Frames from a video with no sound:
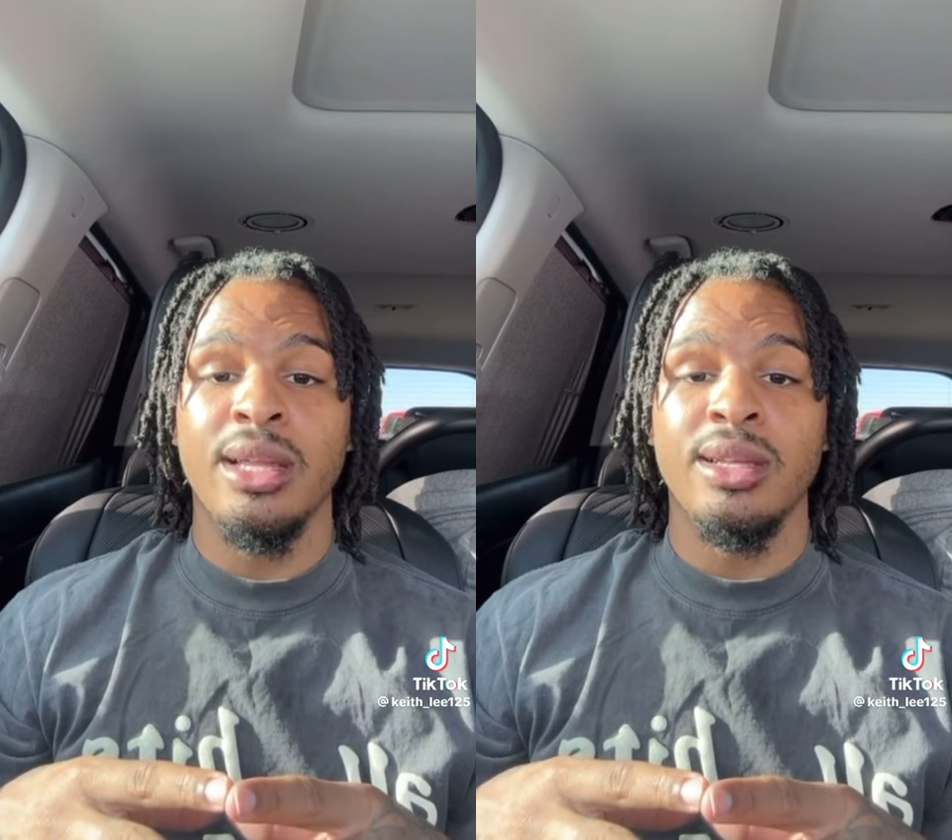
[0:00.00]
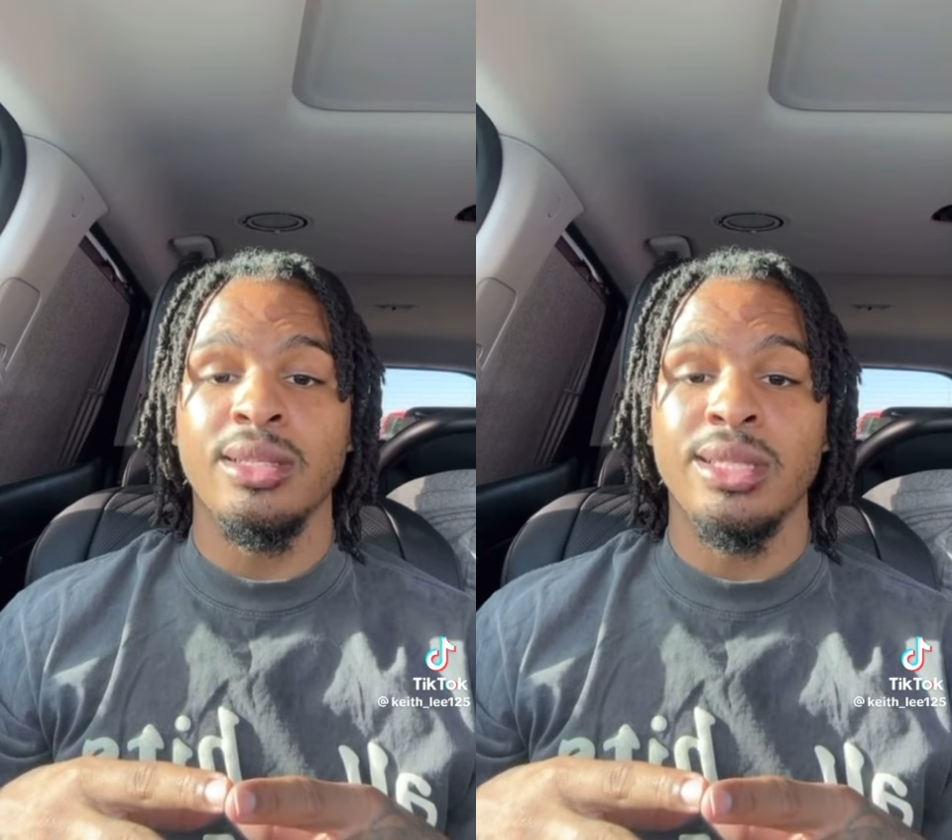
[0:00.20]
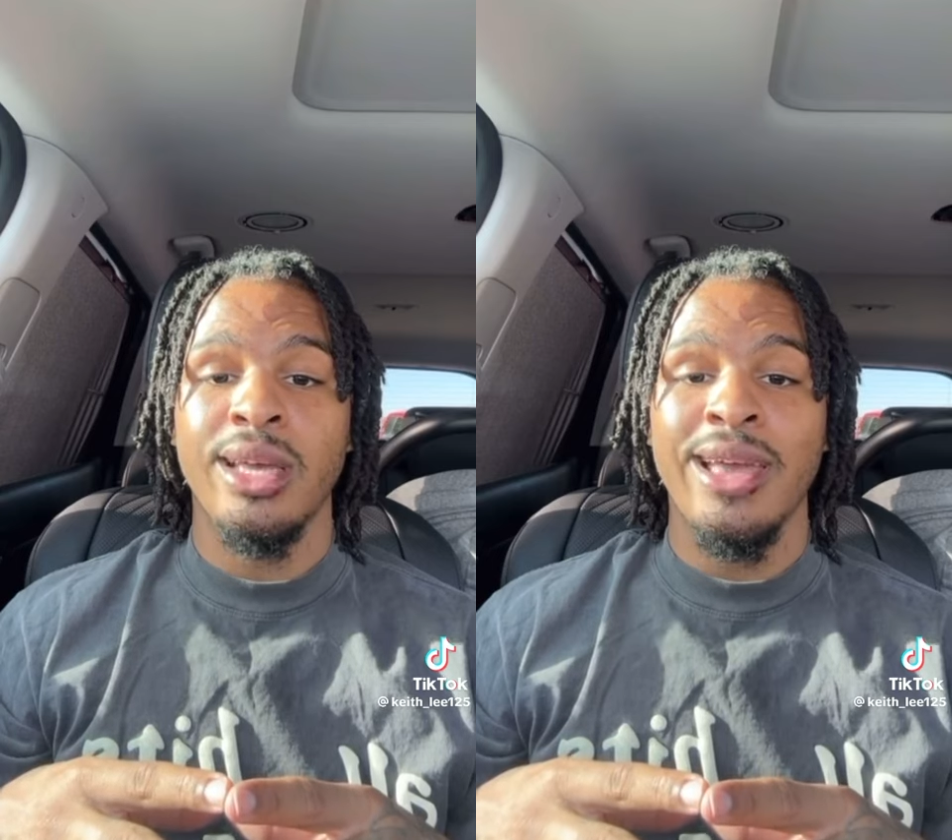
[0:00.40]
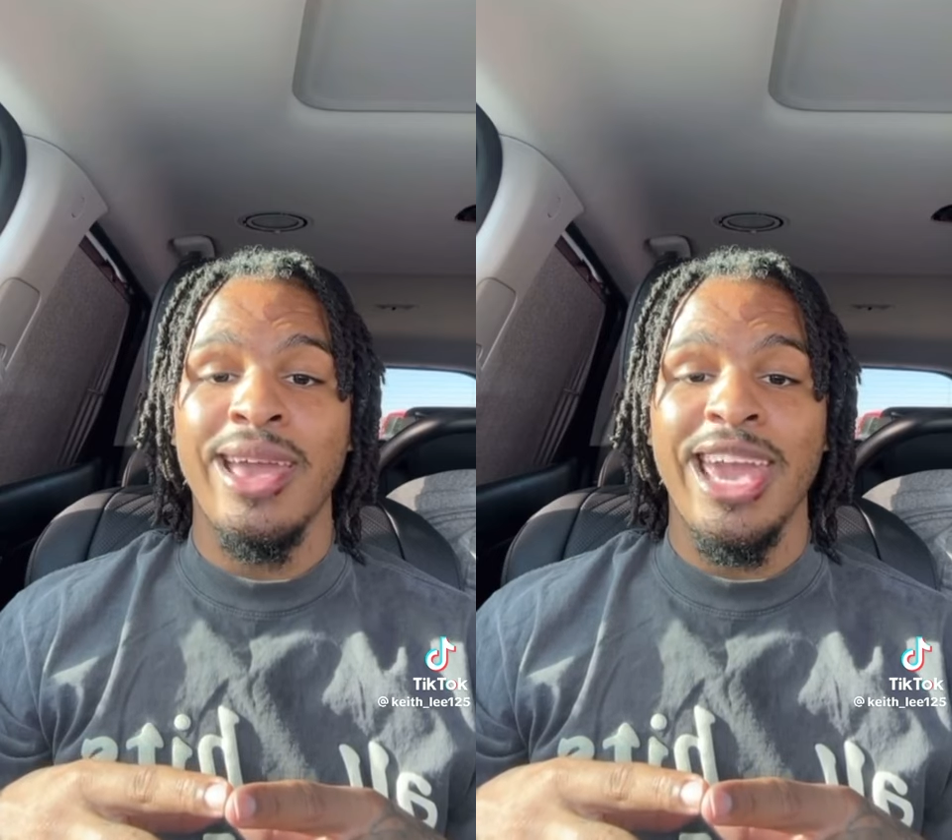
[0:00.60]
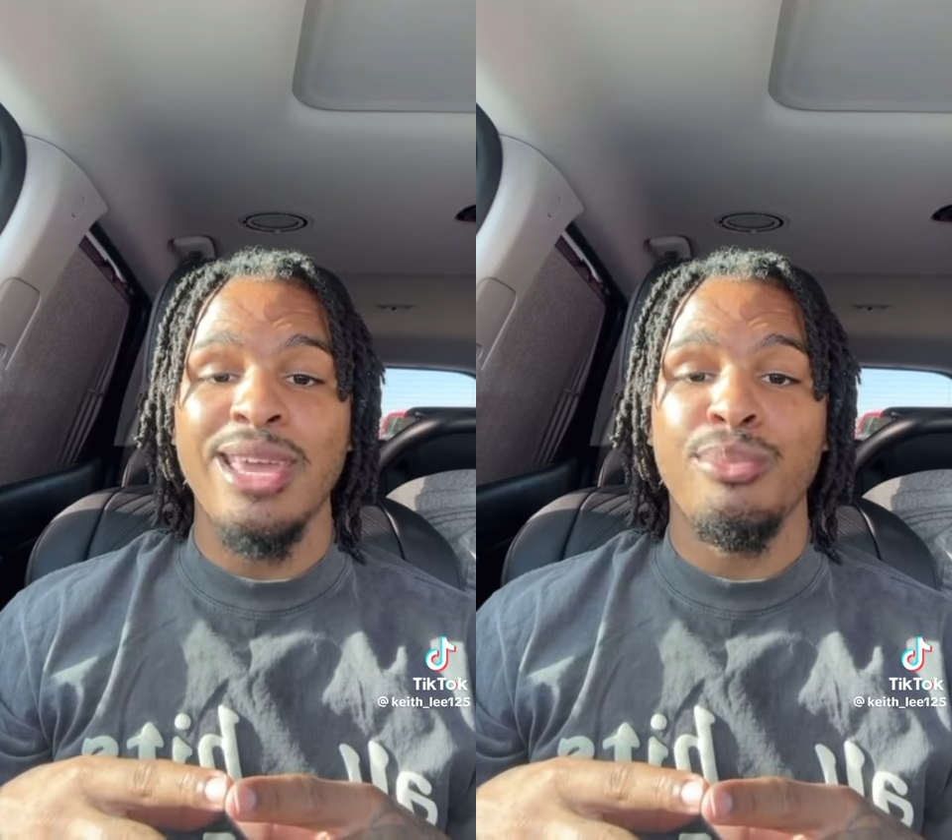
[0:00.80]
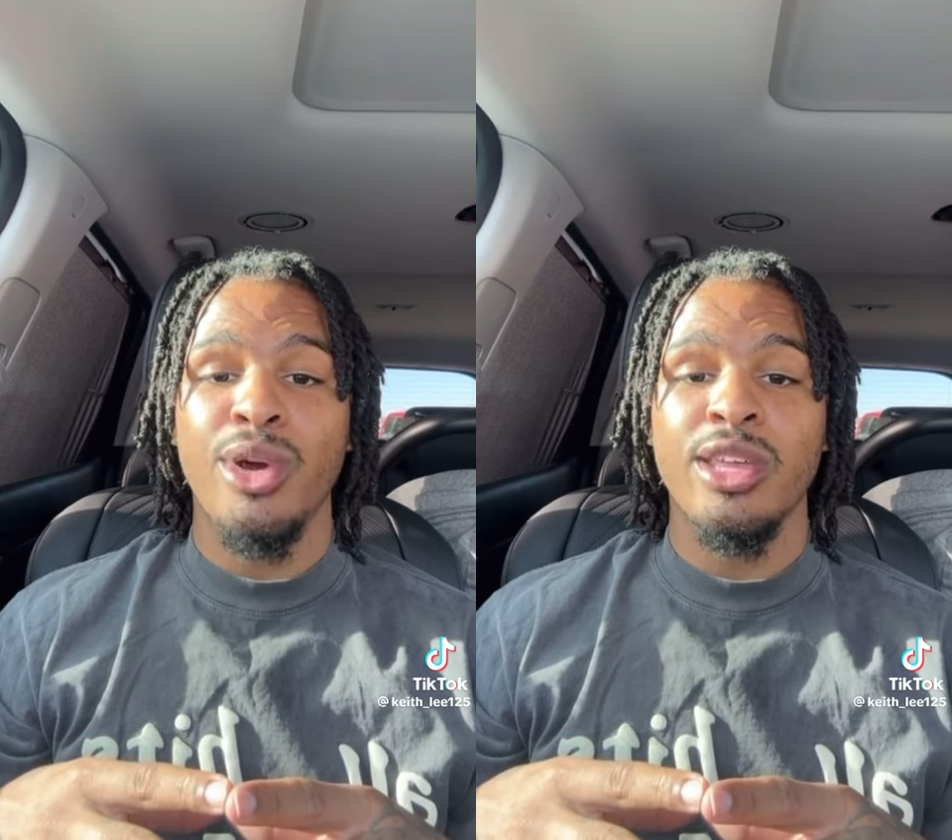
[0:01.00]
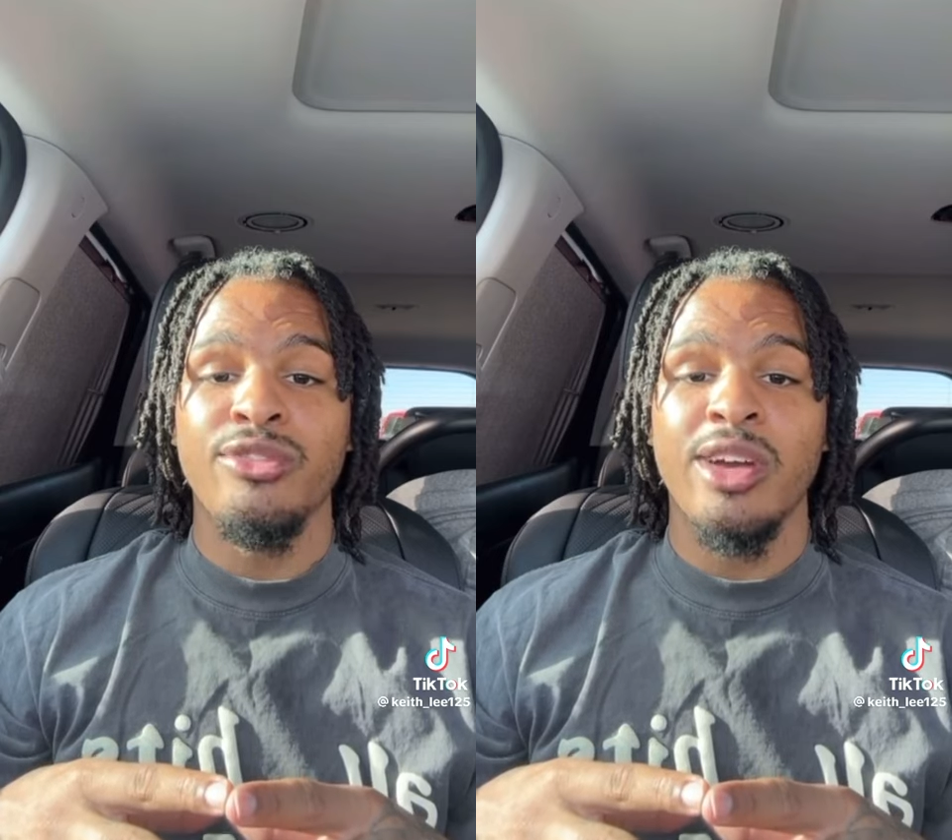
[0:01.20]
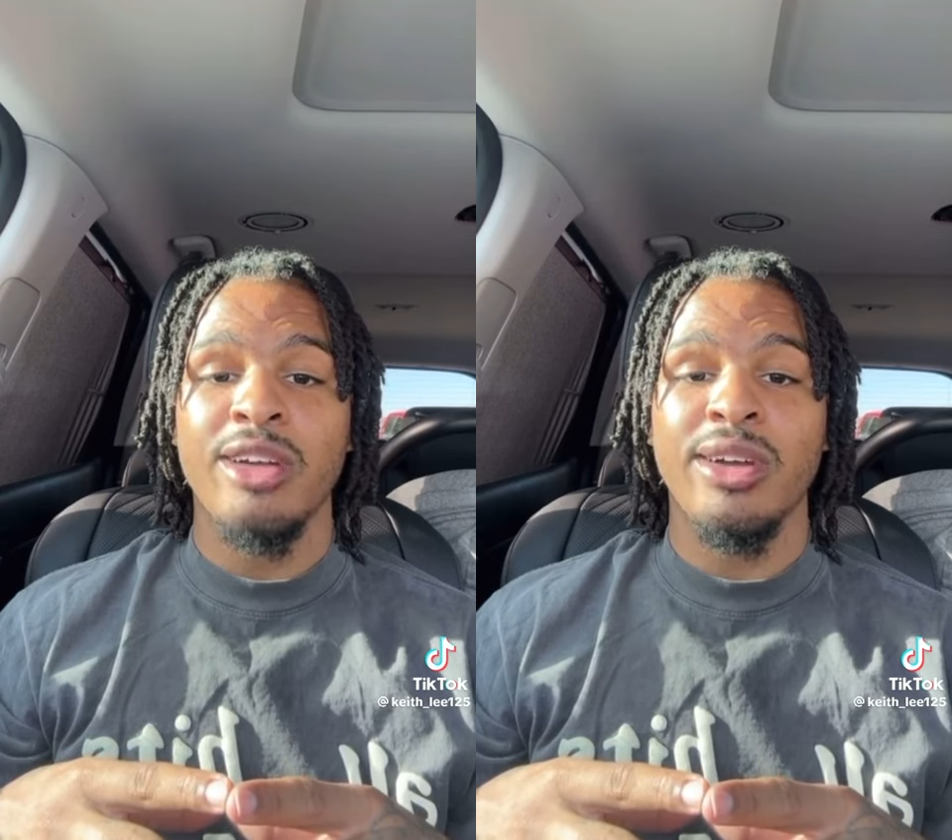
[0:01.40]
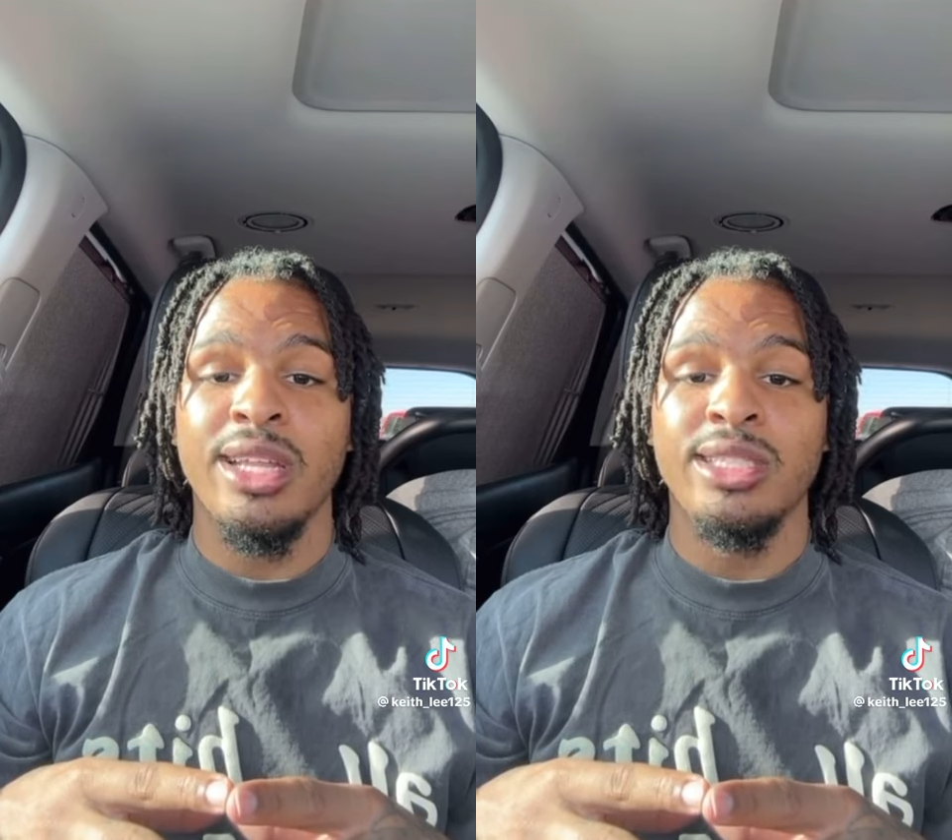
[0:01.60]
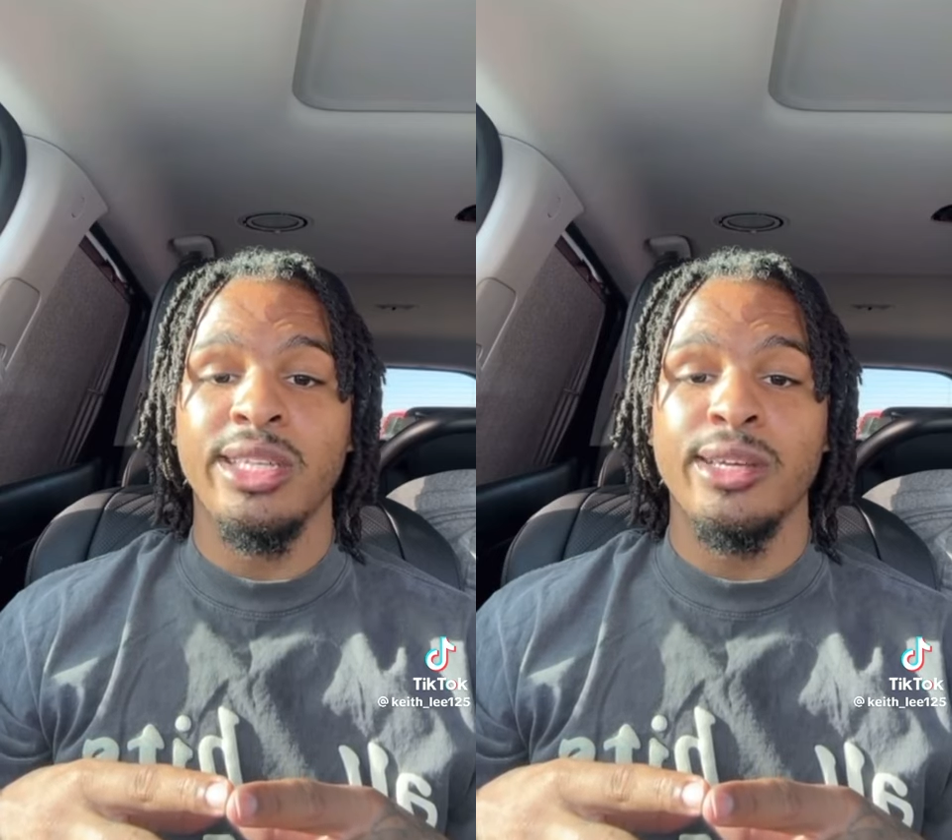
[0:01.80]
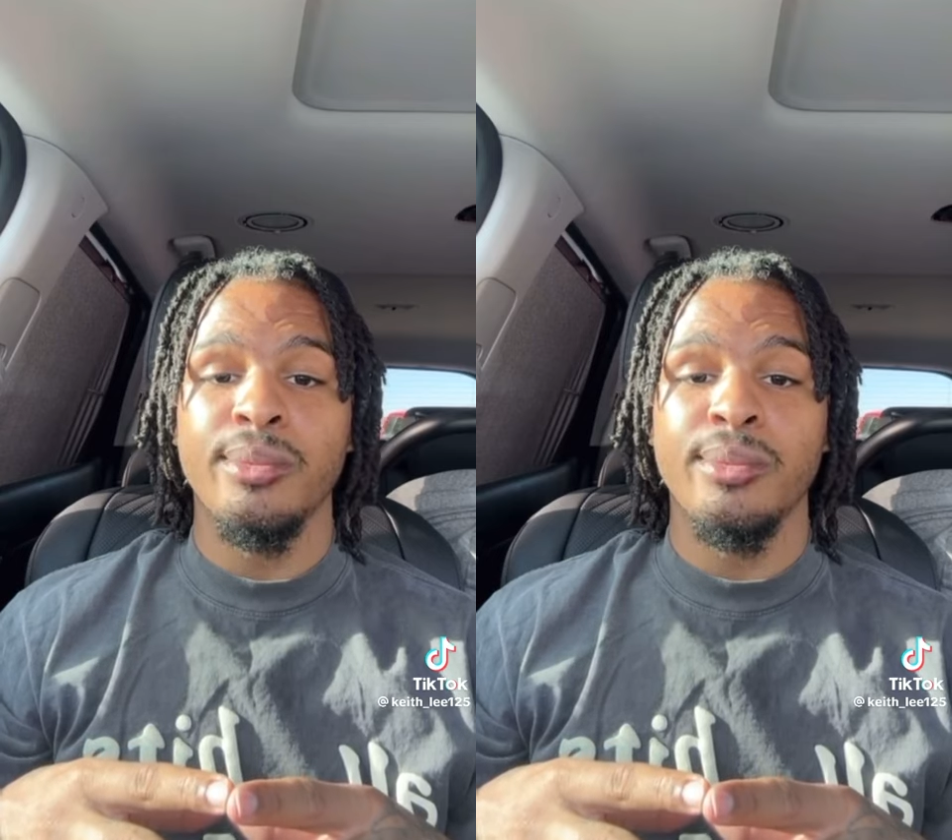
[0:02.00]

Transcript: balanced. 8.5 out of